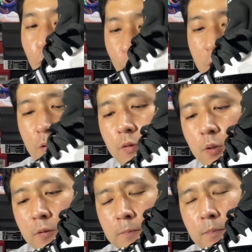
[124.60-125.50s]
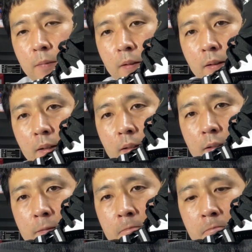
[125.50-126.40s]
wonderful.
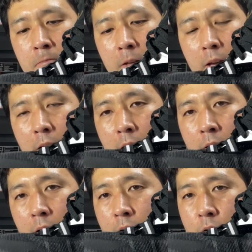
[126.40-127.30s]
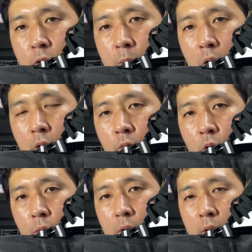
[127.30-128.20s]
And the zoom air on the
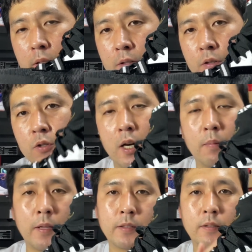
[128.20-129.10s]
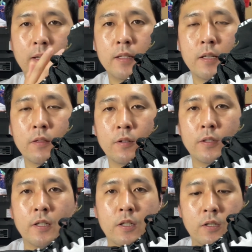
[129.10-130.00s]
forefoot does the job like the
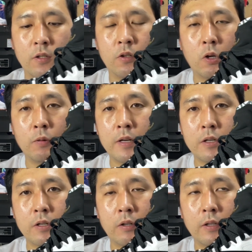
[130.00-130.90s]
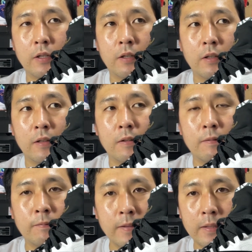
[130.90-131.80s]
KD13s. You don't necessarily
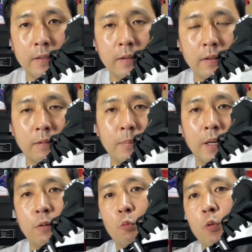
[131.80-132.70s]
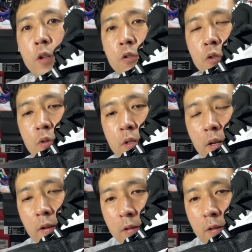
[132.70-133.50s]
feel it, but once you start